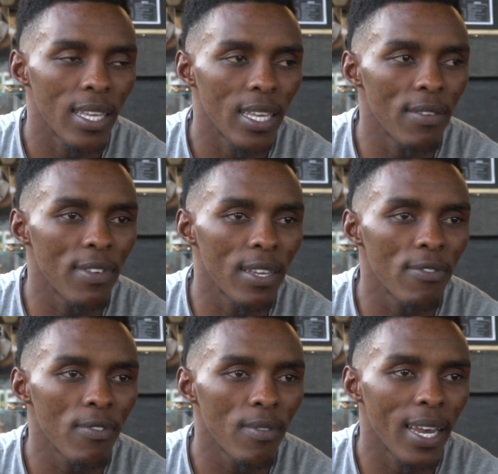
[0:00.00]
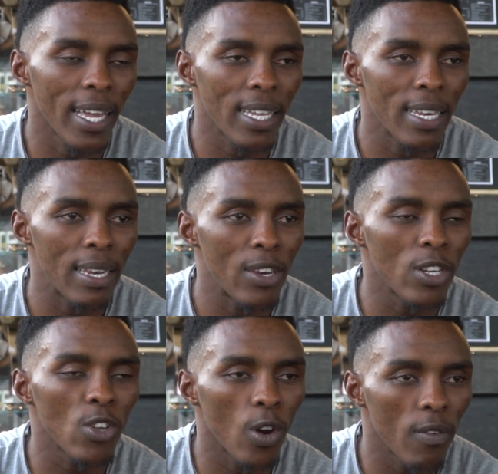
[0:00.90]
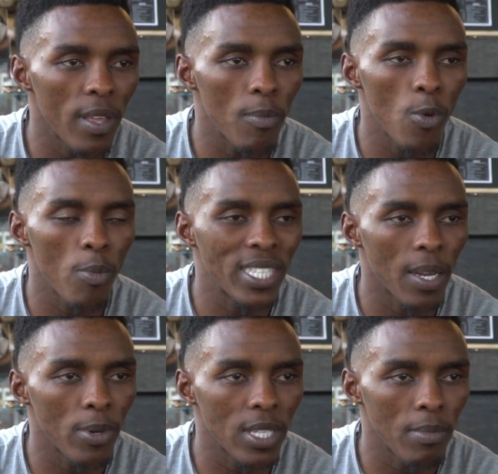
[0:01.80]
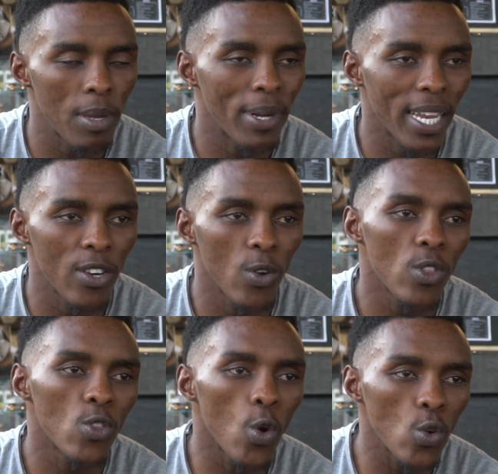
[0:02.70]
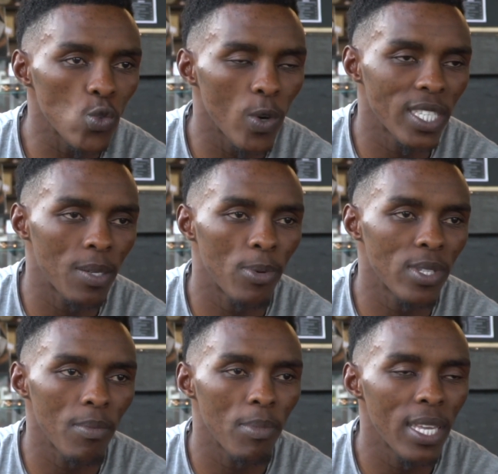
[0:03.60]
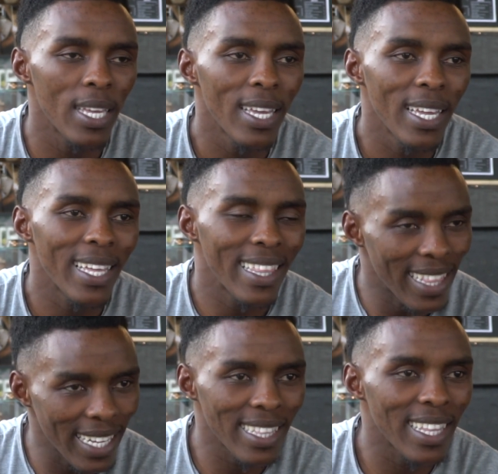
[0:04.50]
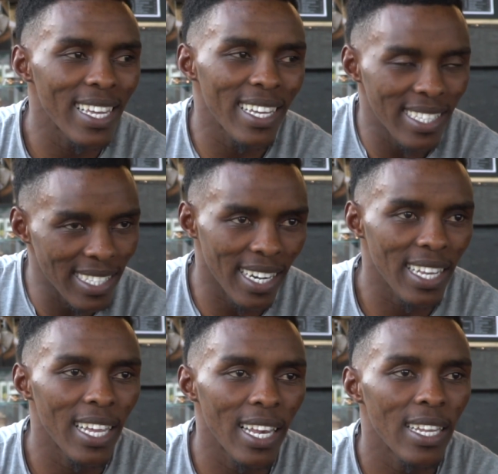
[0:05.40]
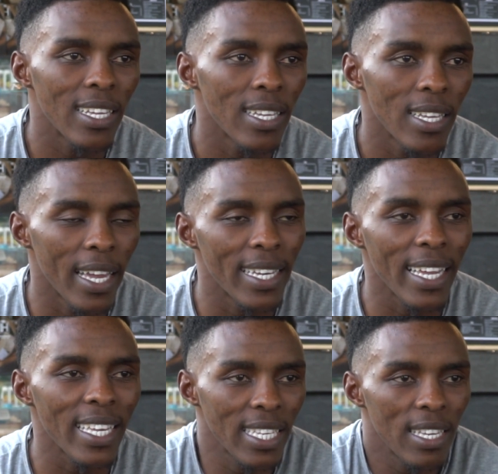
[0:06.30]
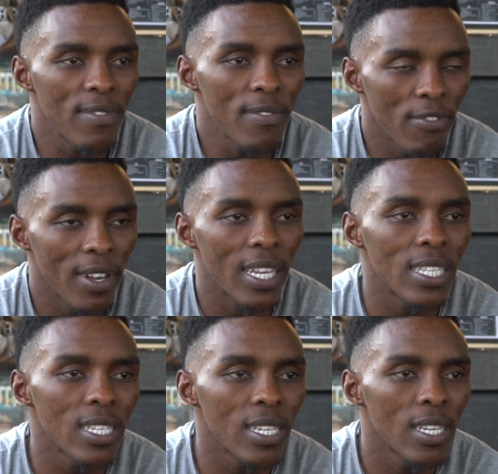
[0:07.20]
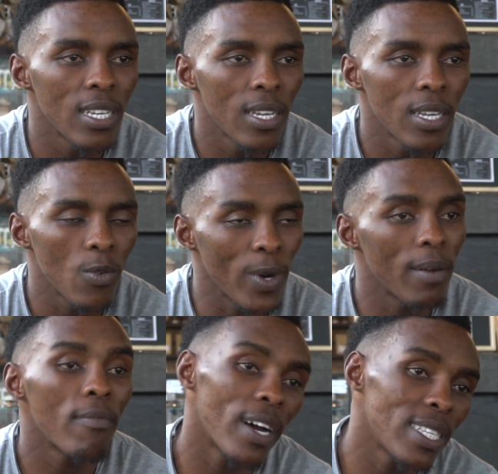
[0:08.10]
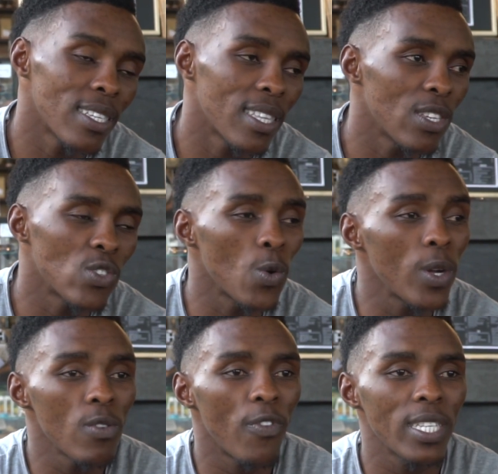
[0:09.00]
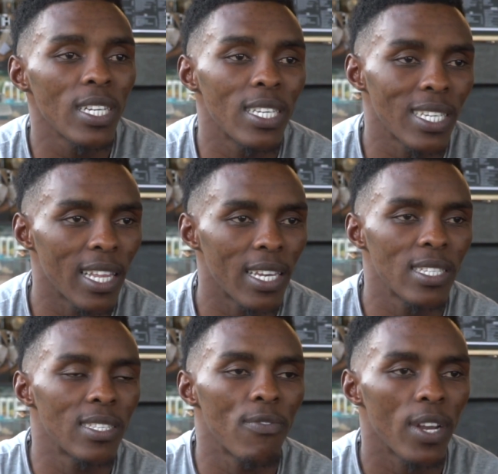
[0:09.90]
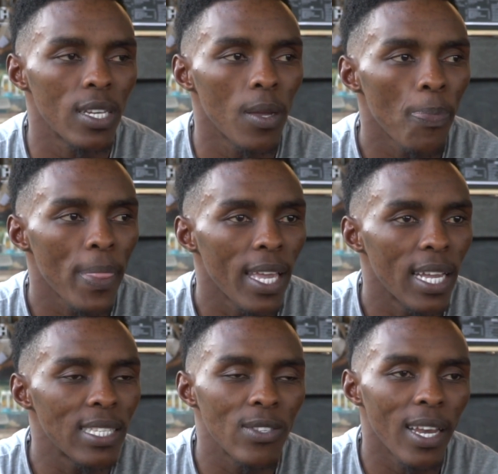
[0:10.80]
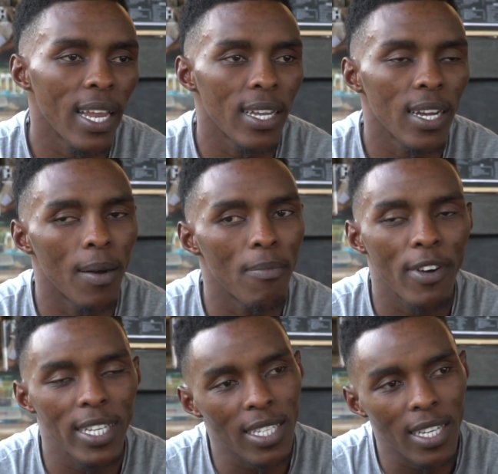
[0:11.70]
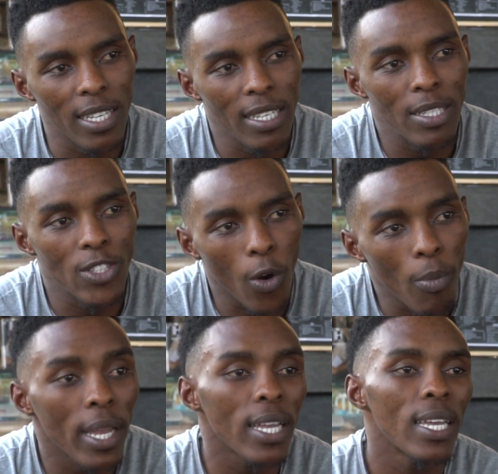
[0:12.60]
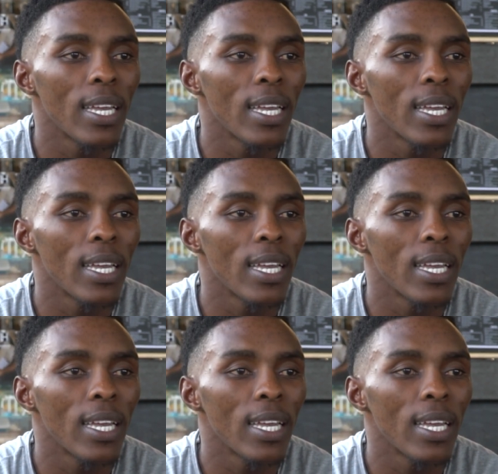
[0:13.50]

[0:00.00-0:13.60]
Even if like not all of them will be supporting me, but I know those who are supporting me, that thing, it's real, and I can even feel it when I'm fighting there. So when you're fighting in Italy, it's different. It's not like fighting in Joburg.